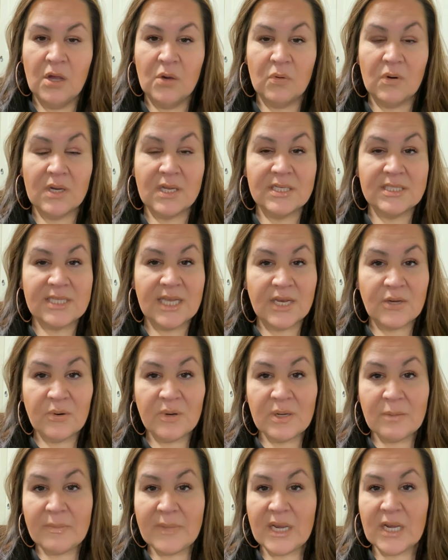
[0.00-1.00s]
We're
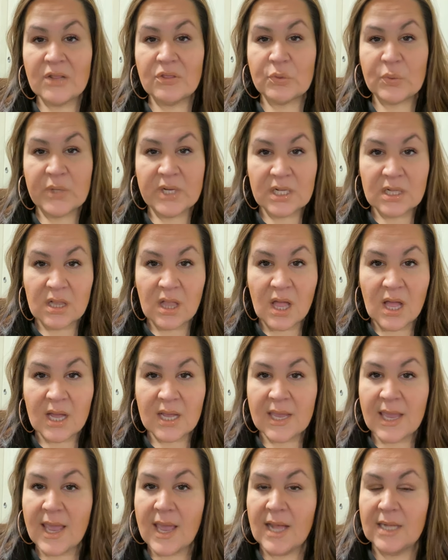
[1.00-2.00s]
continuing to meet at 3
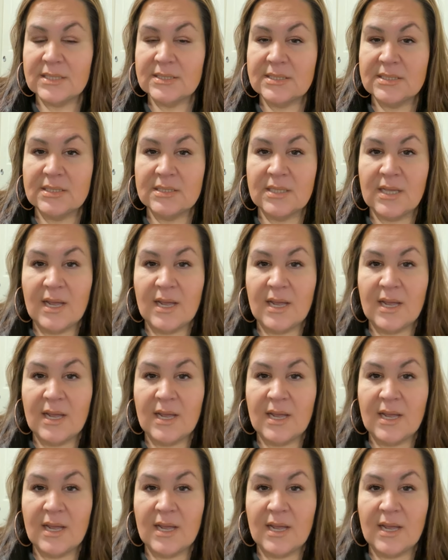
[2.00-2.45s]
o'clock at